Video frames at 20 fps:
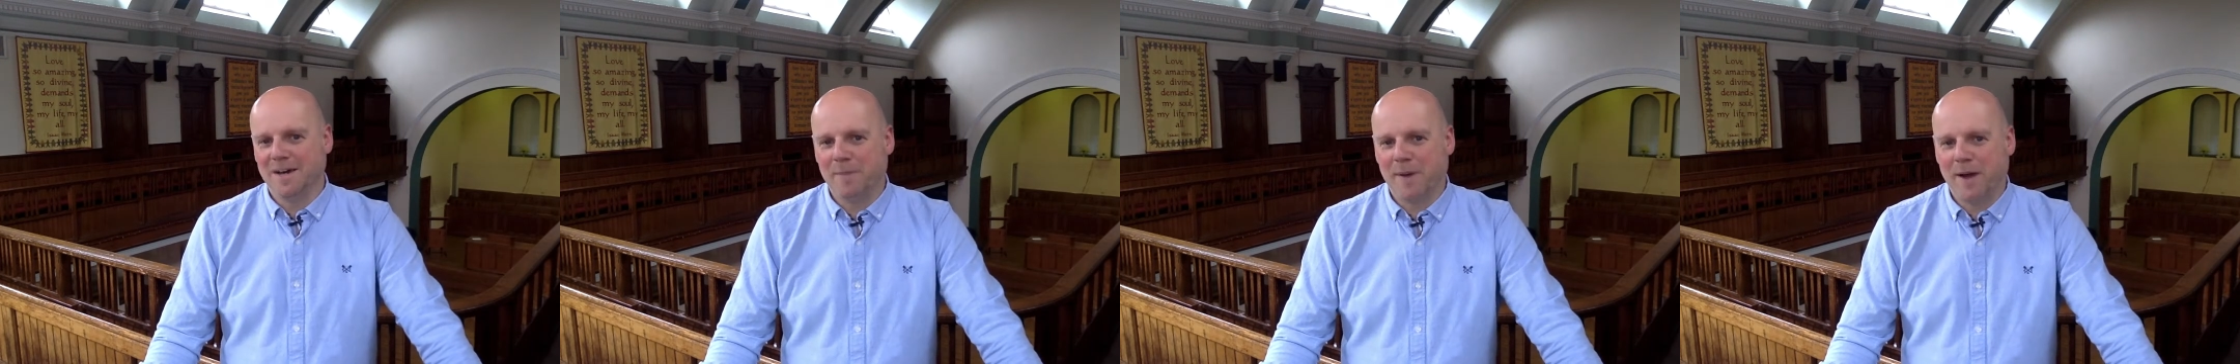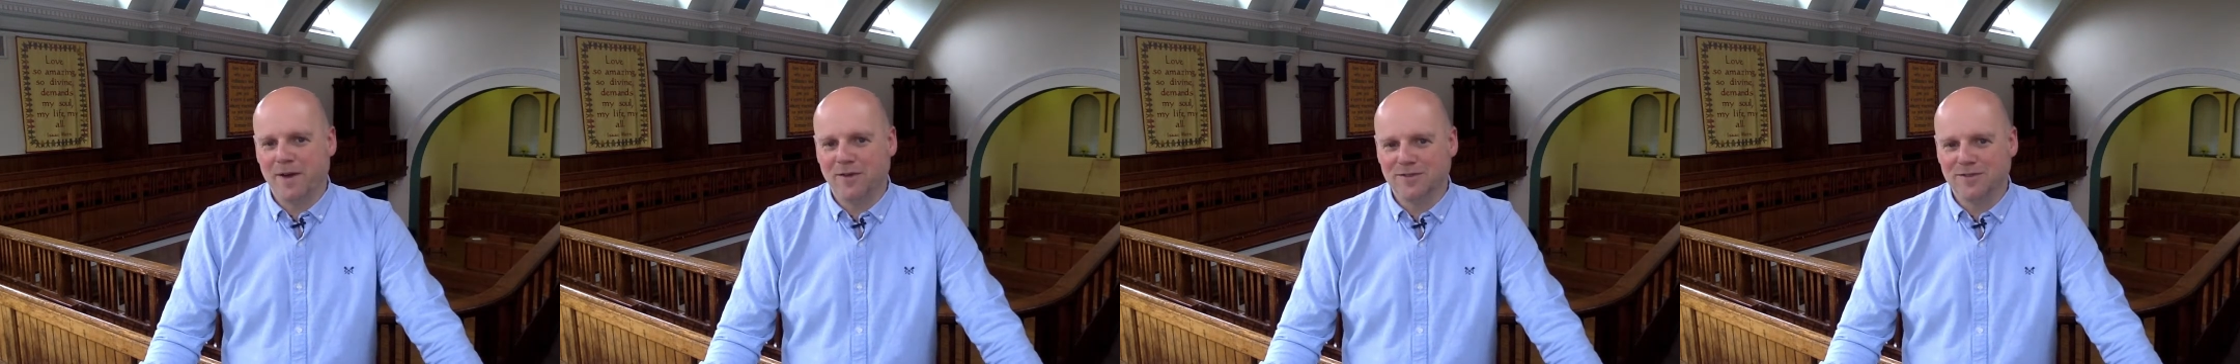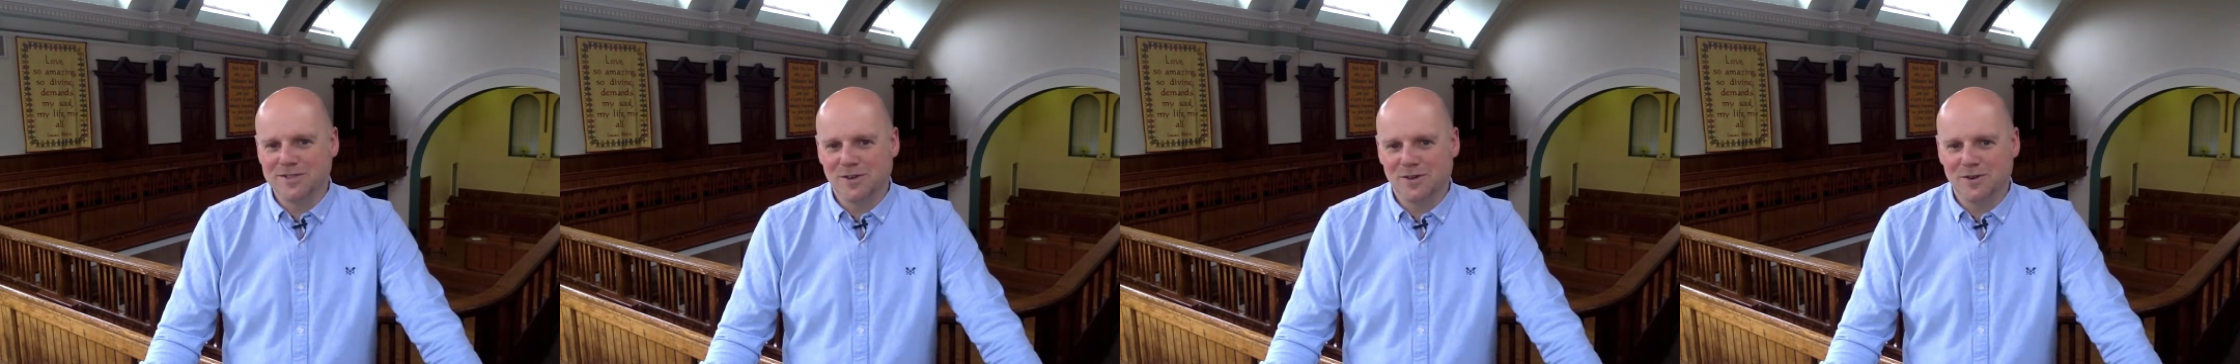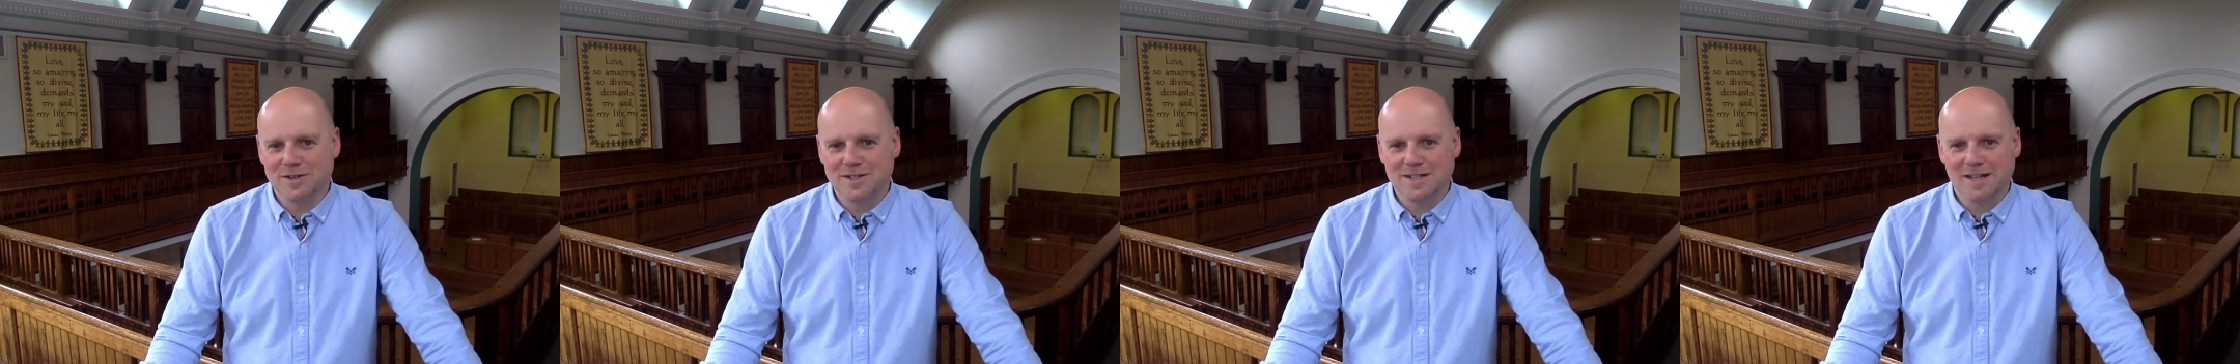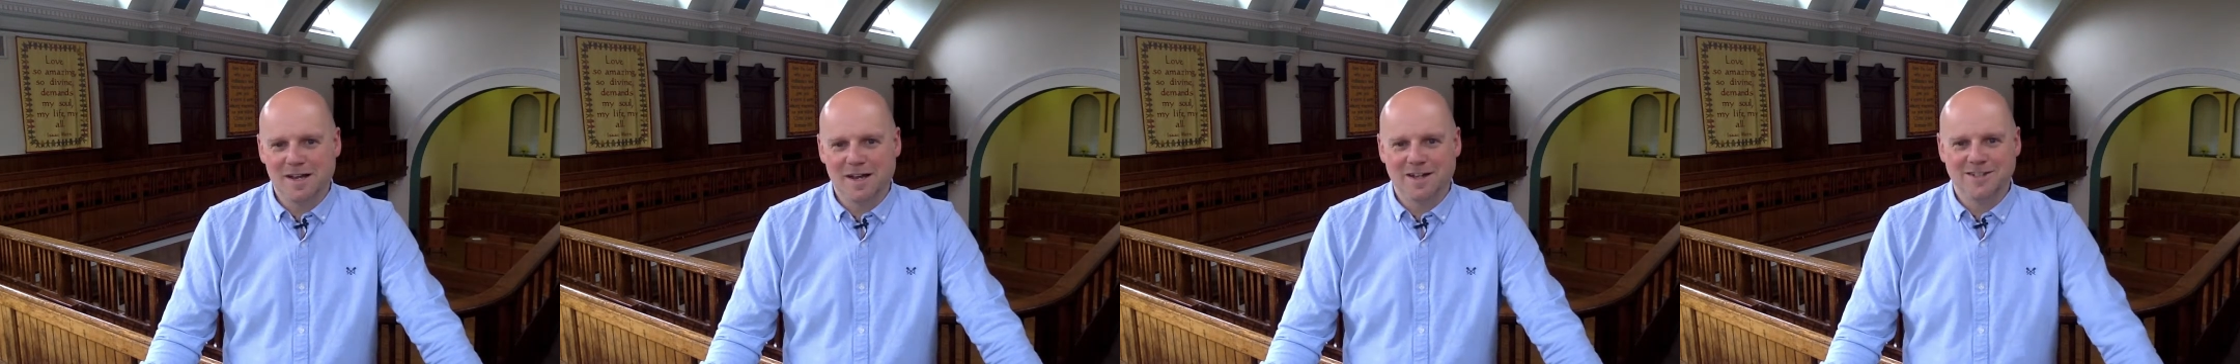about song
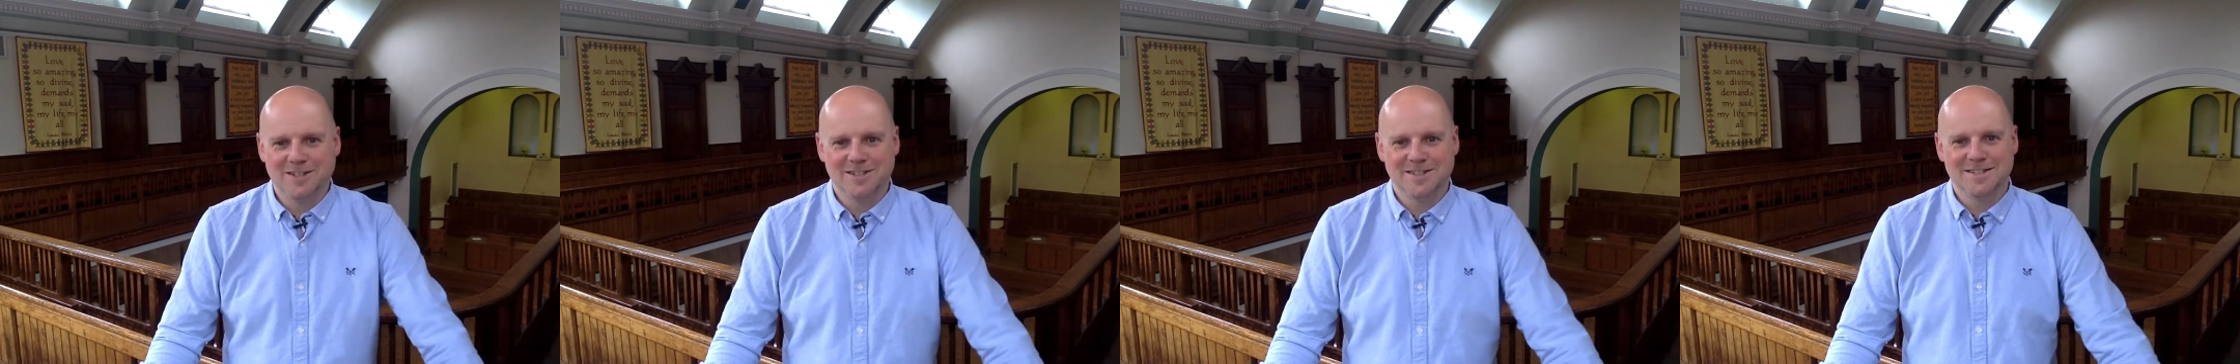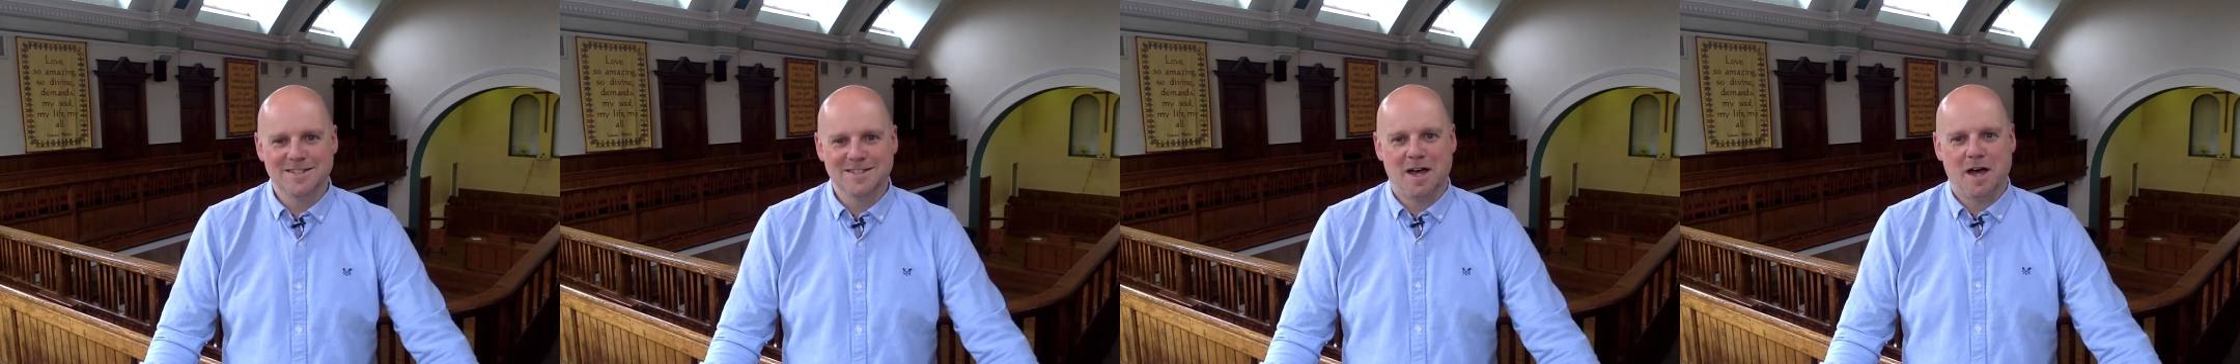selections